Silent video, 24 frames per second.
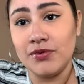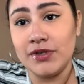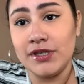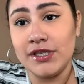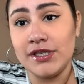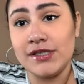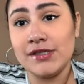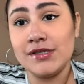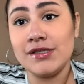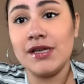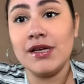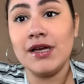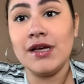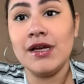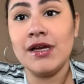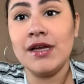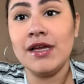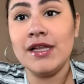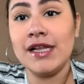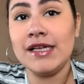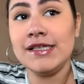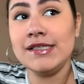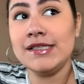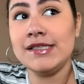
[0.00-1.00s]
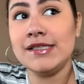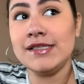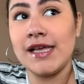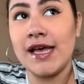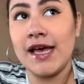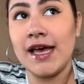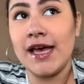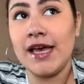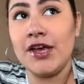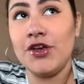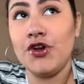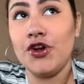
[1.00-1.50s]
is, let's
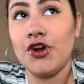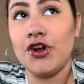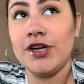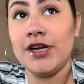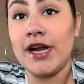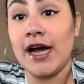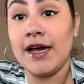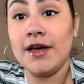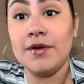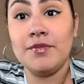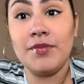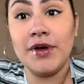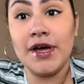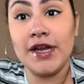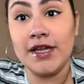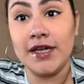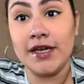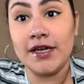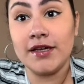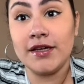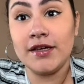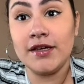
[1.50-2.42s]
say you're diabetic